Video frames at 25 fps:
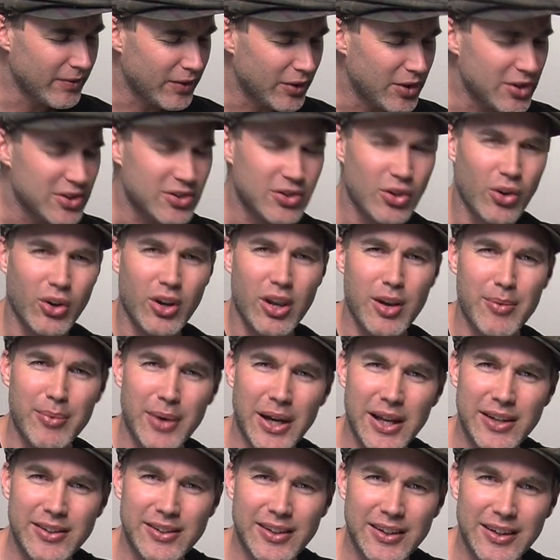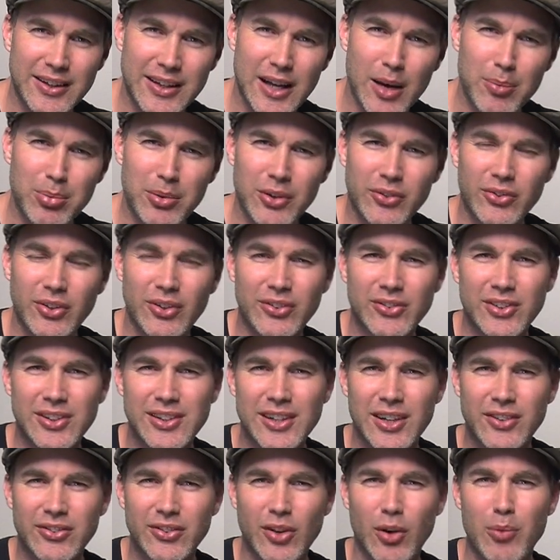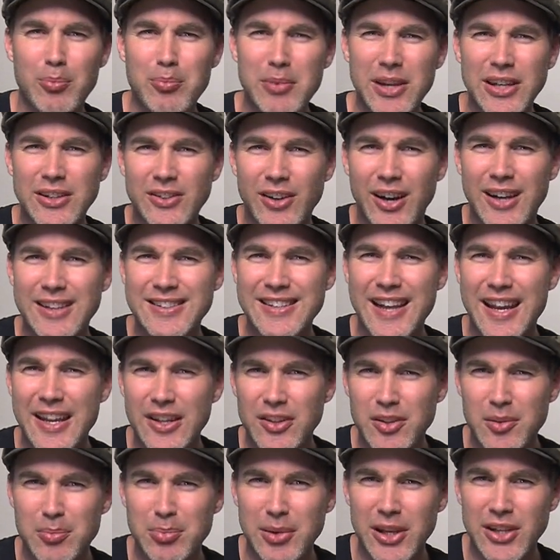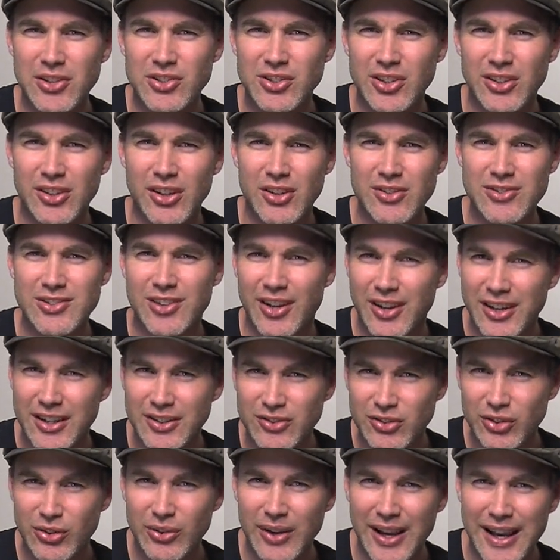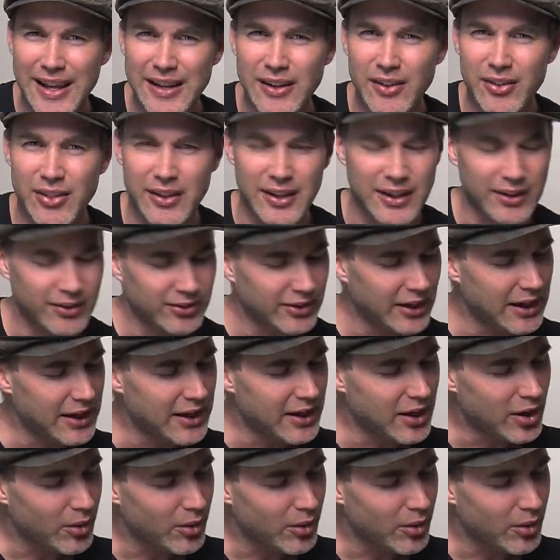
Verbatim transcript: He was talking about a couple of songs he does called Midnight Day at the Beach and those kind of two-handed things,